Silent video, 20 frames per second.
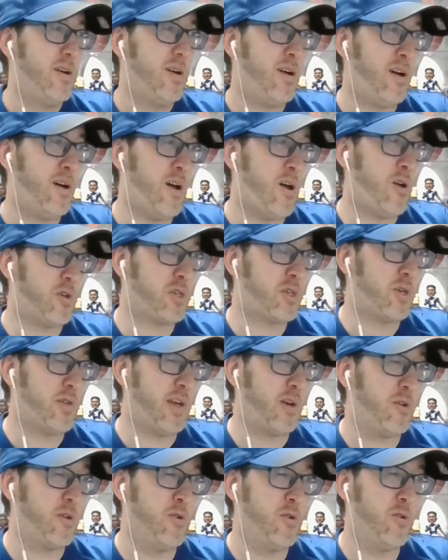Oh, so they
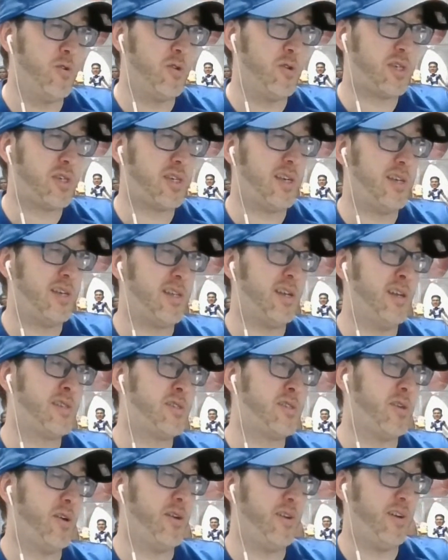lose.
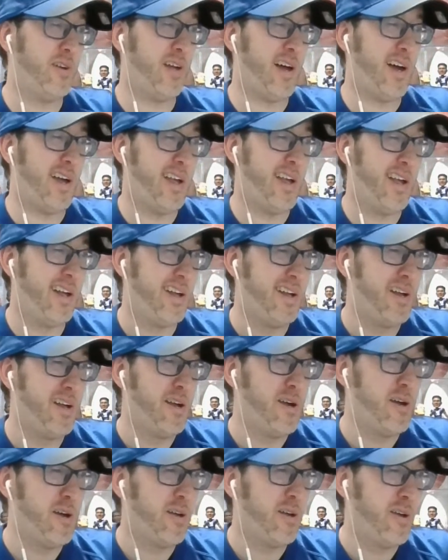It's
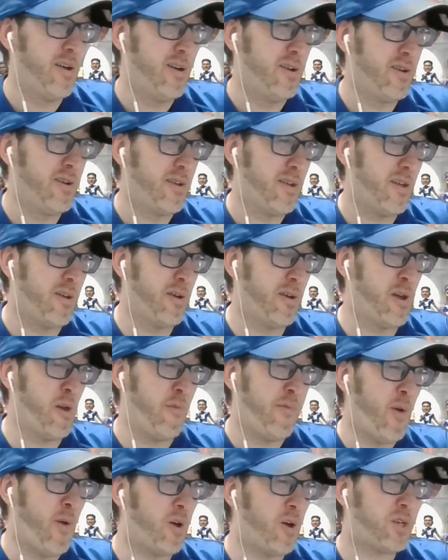a little
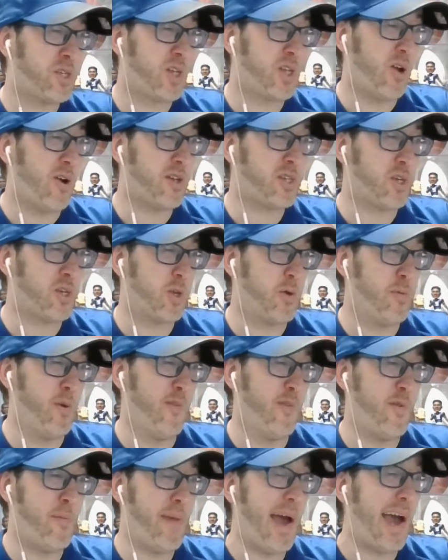false start, so they're
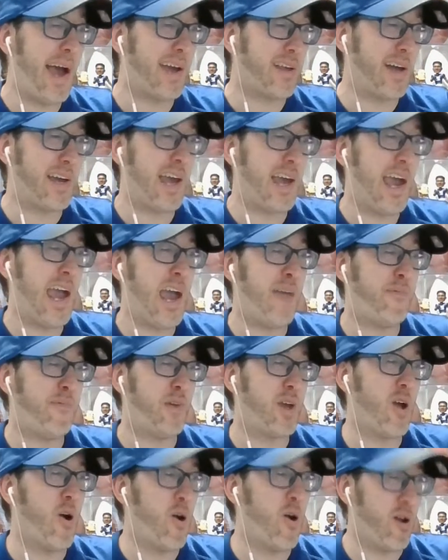moving back like a half a
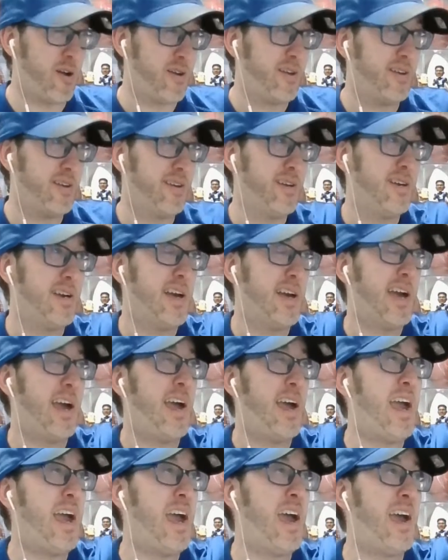yard.
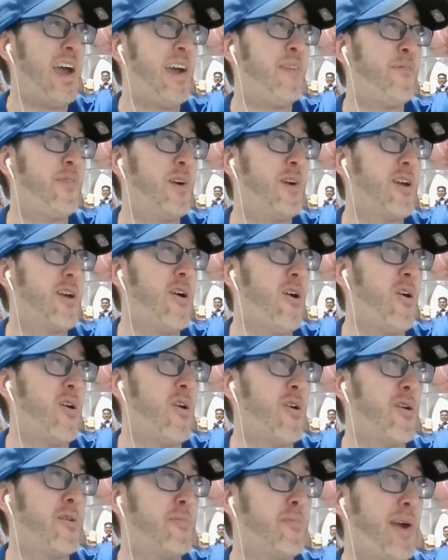Half a
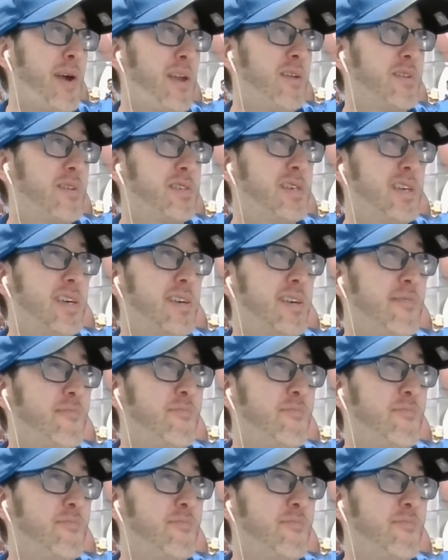yard penalty.